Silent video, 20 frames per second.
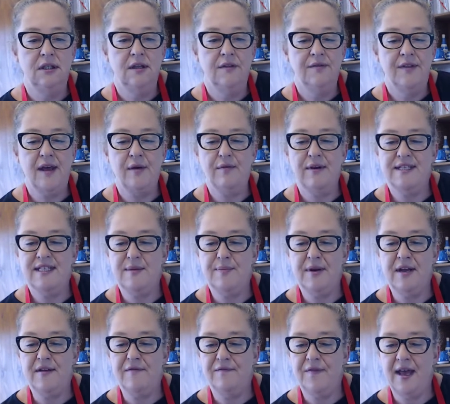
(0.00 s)
that
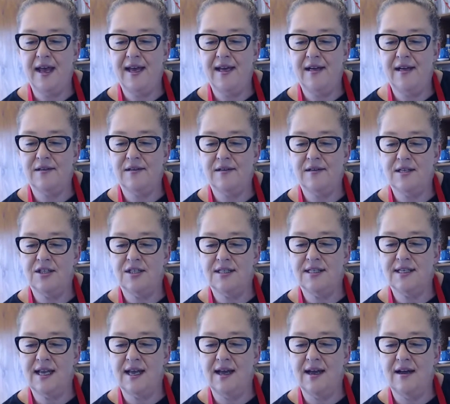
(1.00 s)
recipe of Val's, I
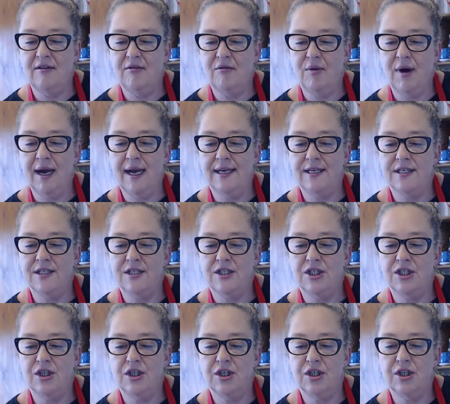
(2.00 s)
just can't wait
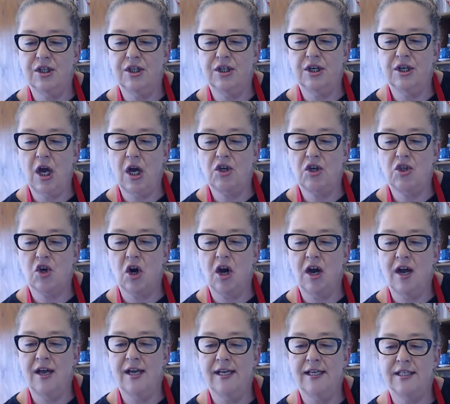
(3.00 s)
to
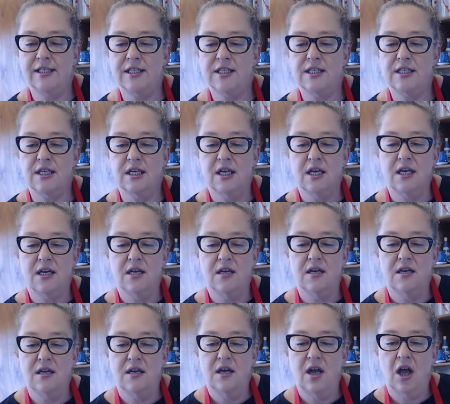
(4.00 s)
try it.
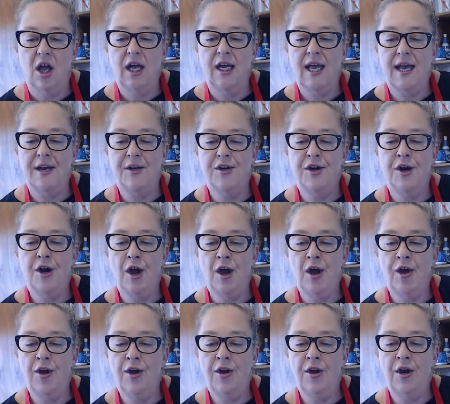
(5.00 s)
I had
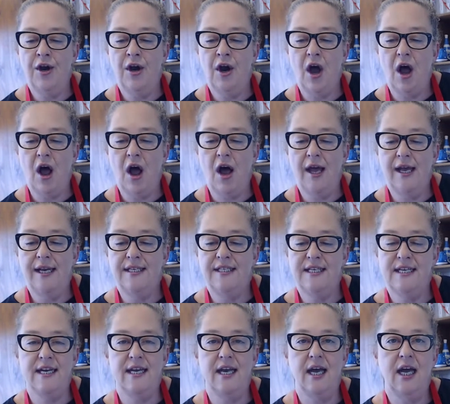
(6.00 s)
no
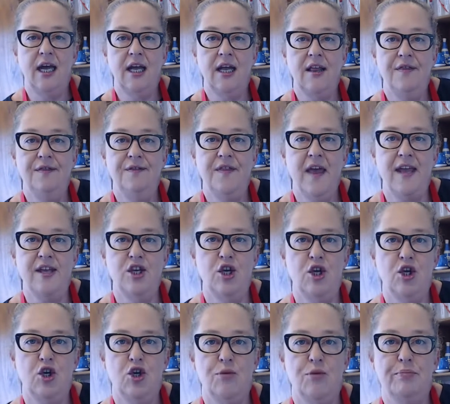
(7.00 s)
idea that
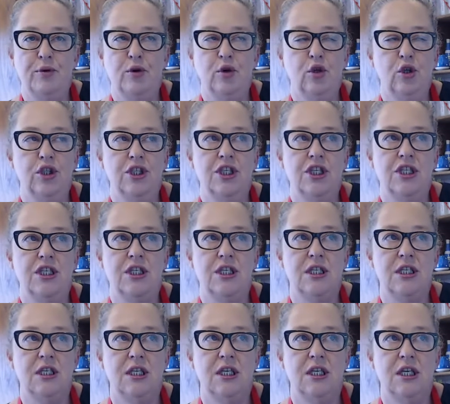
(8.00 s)
you could put
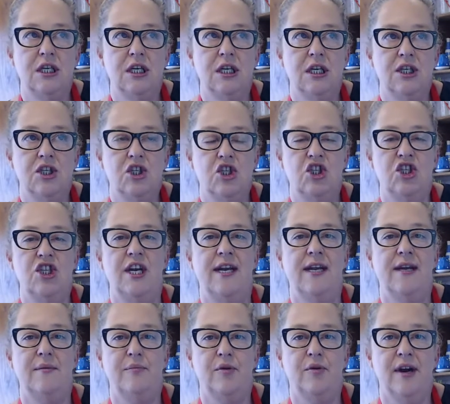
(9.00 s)

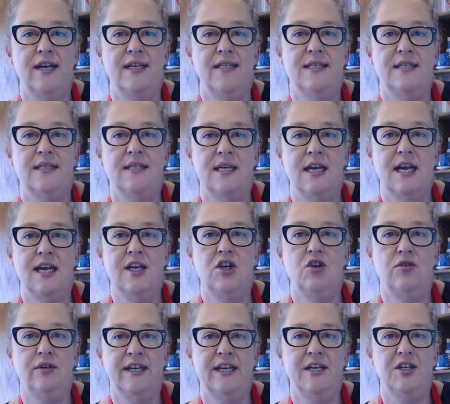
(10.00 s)
chicken breasts in
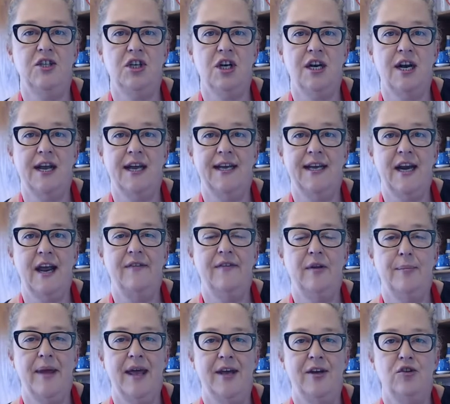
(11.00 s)
your KitchenAid and
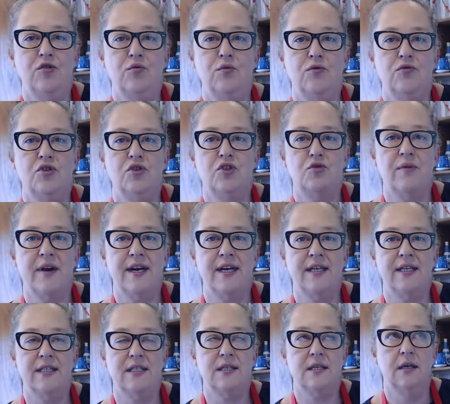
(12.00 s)
the paddle will shred
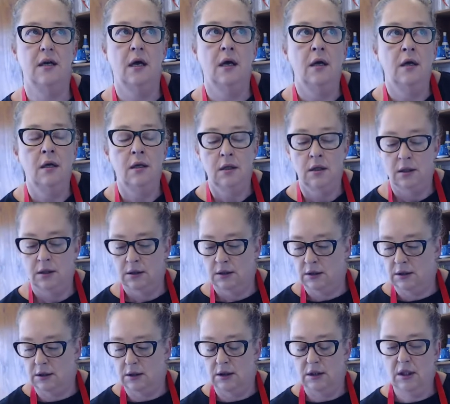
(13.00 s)
it.
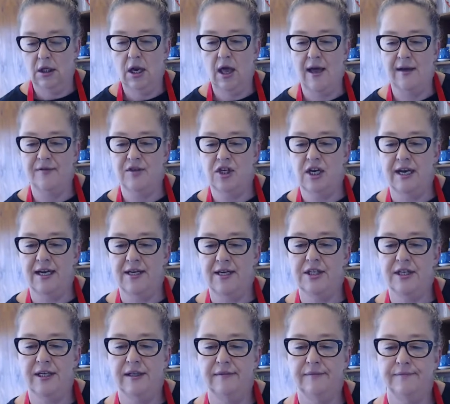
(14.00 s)

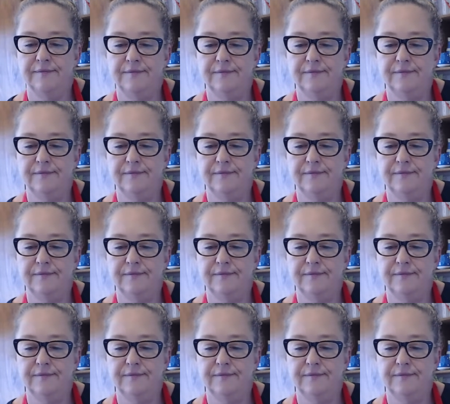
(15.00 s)
Life-changing.